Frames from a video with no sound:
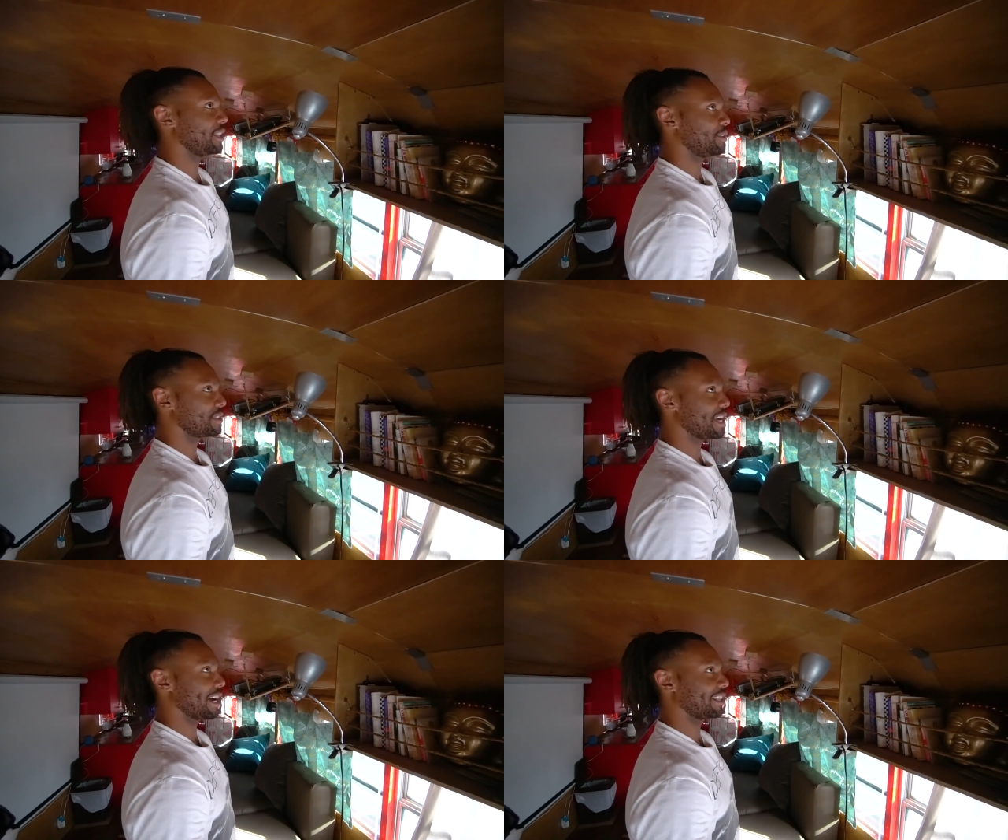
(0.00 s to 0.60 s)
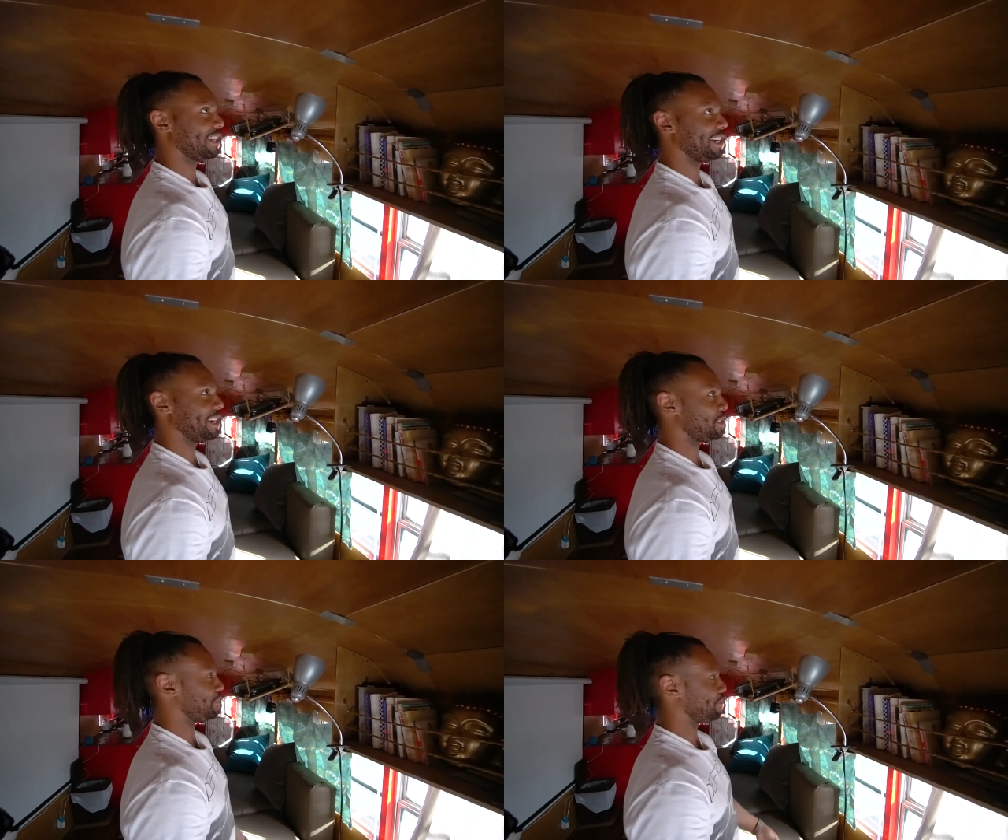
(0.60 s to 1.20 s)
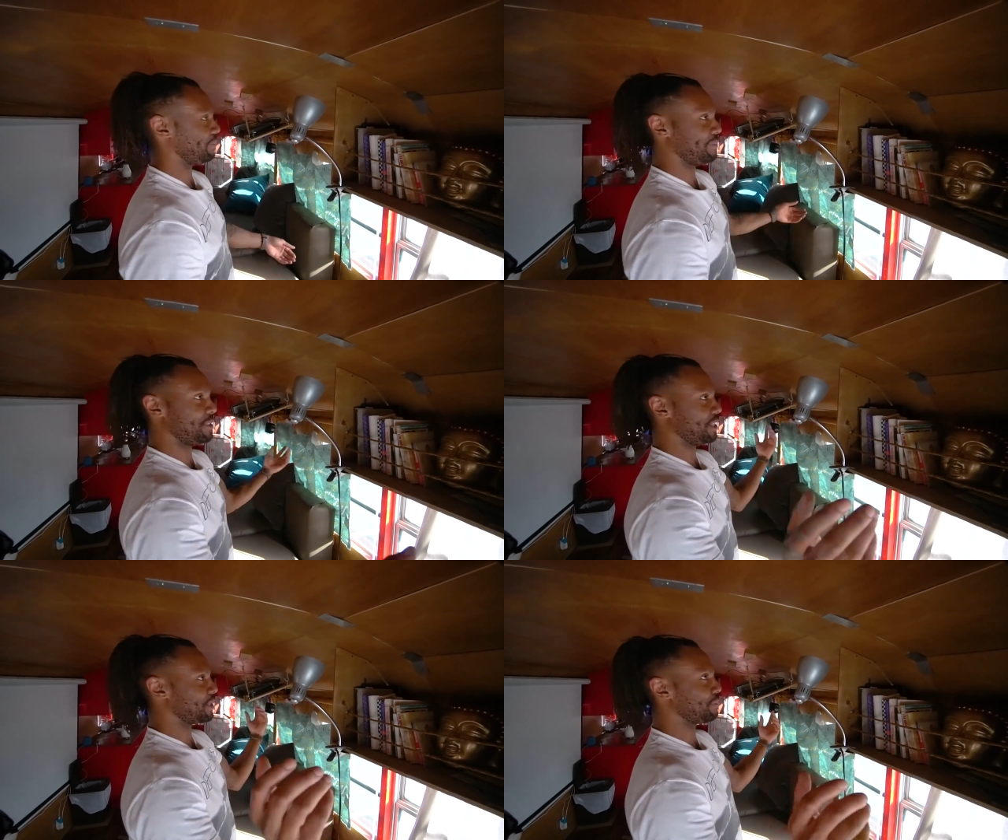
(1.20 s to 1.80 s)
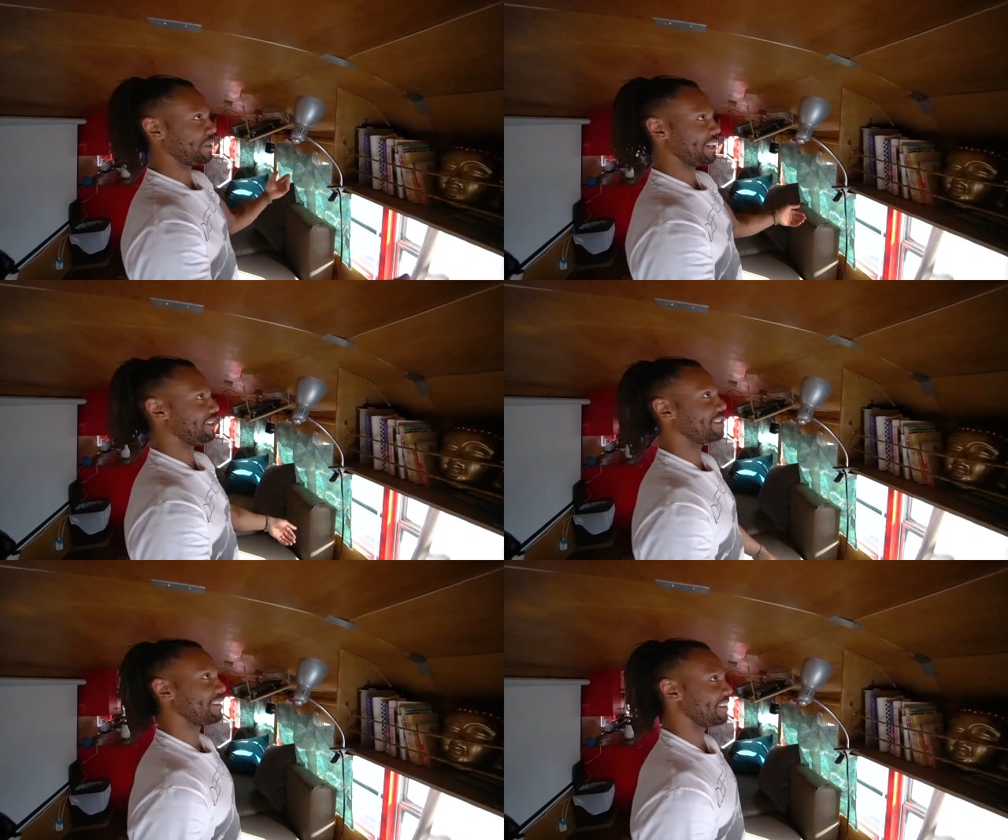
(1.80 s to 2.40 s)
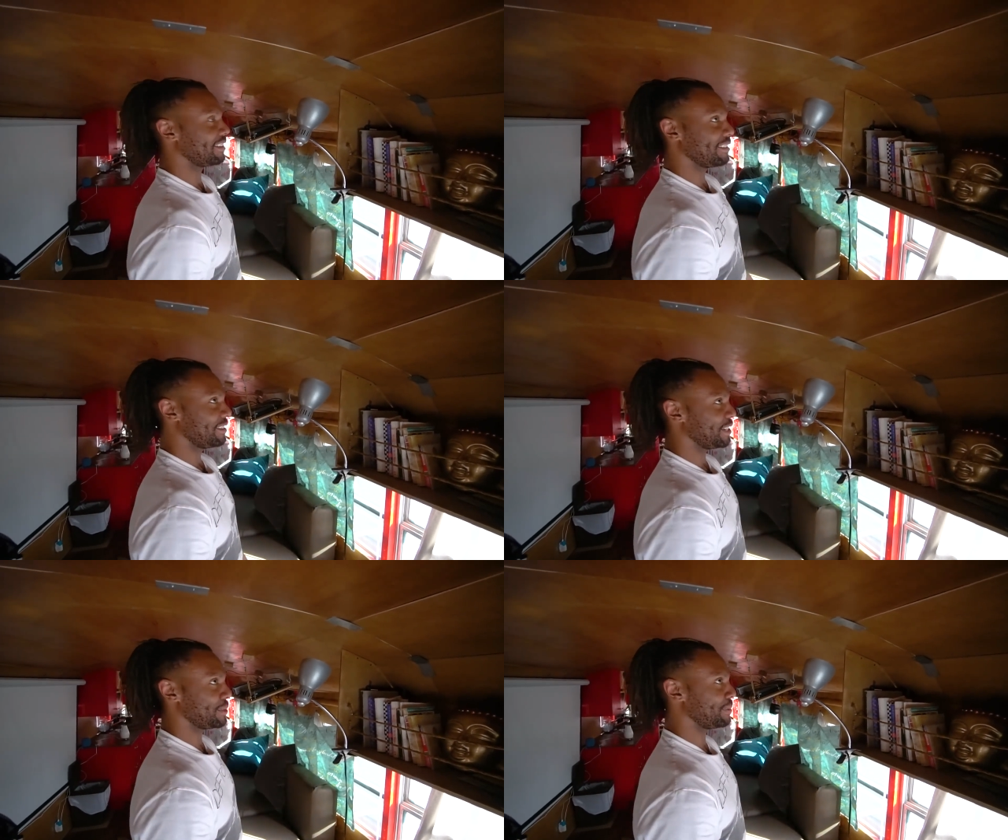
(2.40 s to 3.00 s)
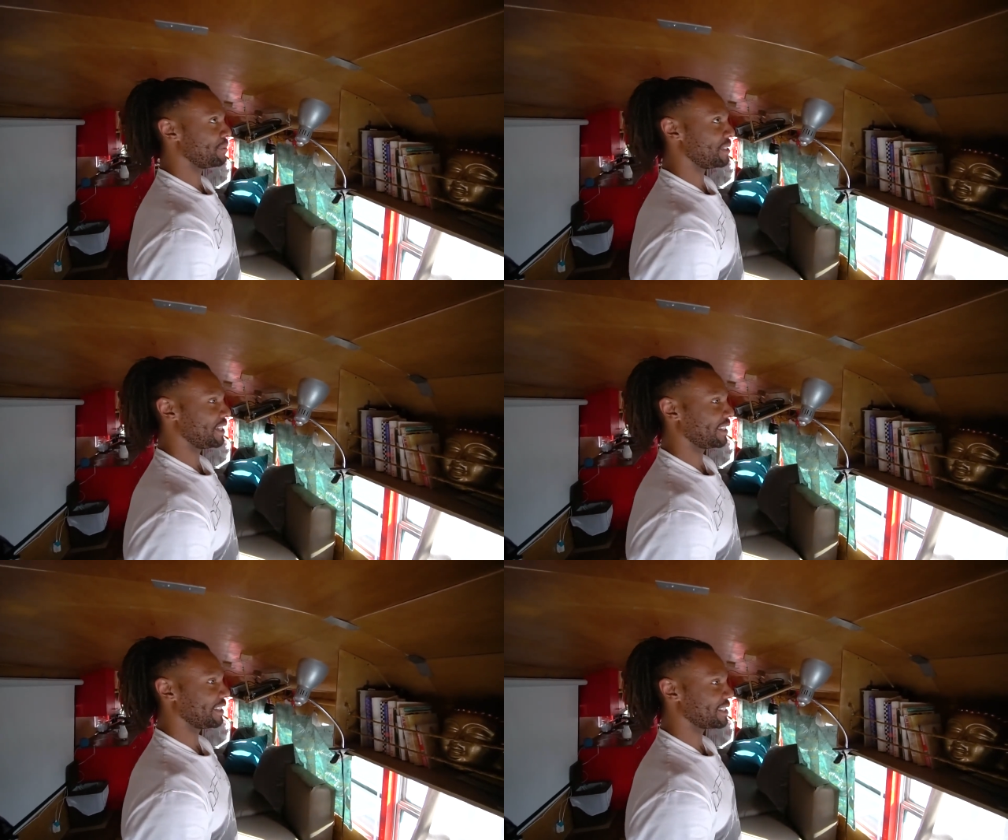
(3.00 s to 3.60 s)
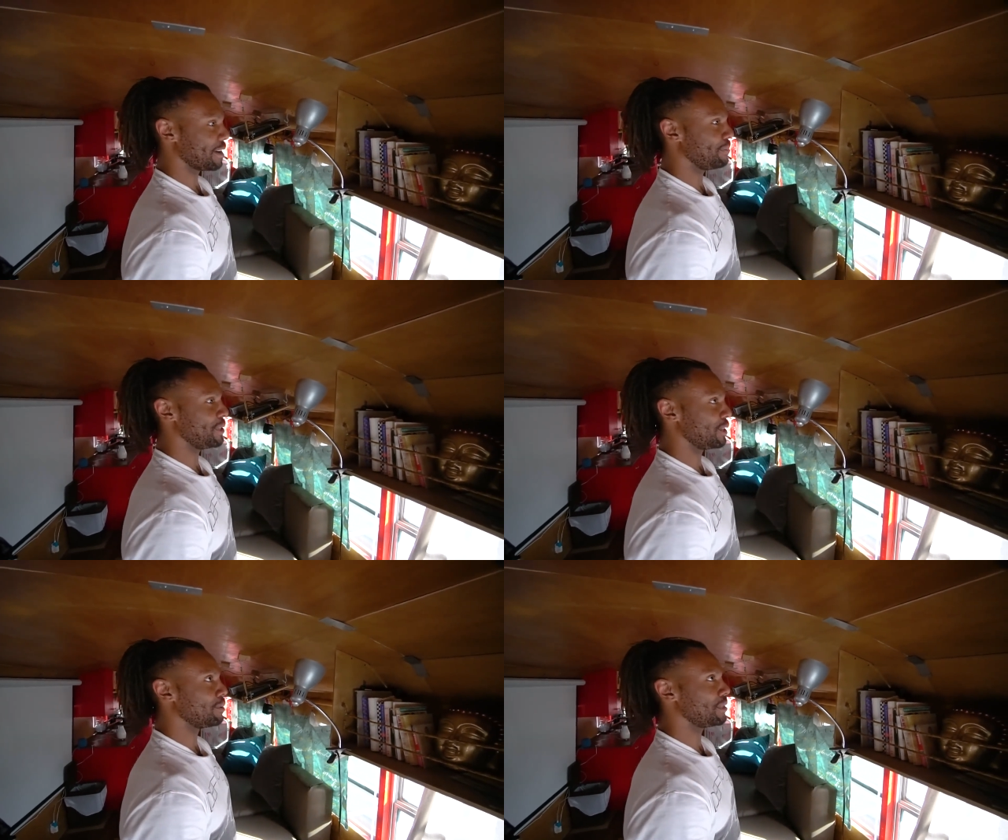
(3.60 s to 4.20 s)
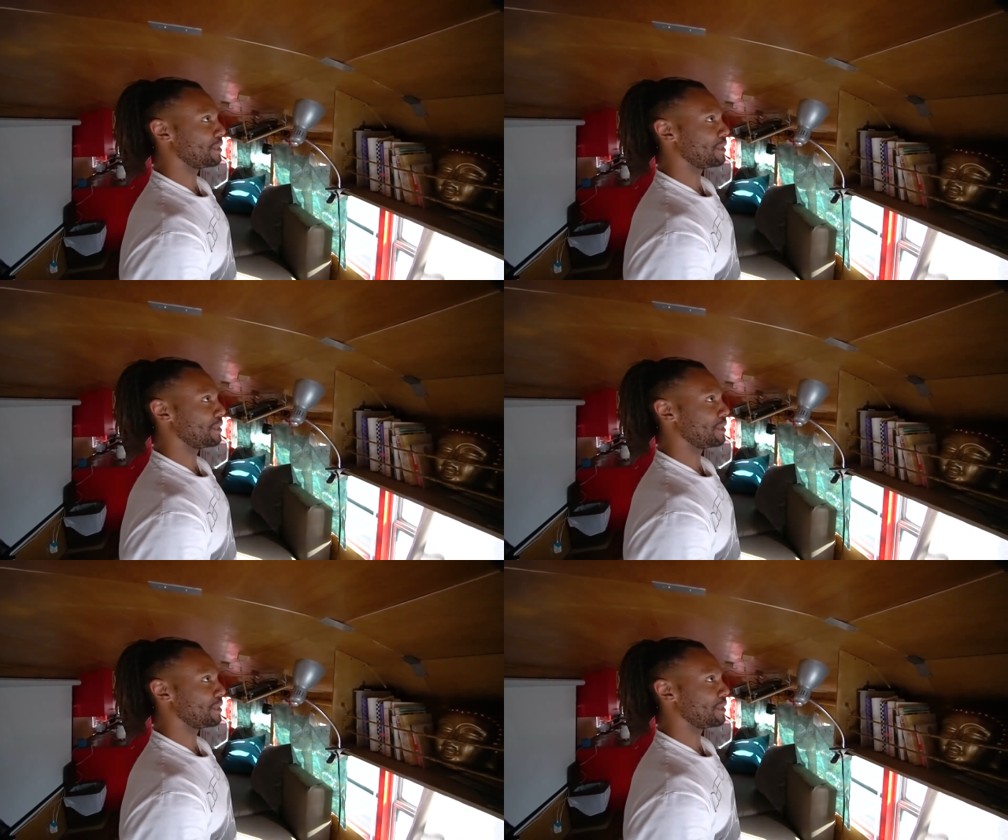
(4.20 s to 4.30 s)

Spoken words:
tell you exactly. It's been ridiculous. I've been to Home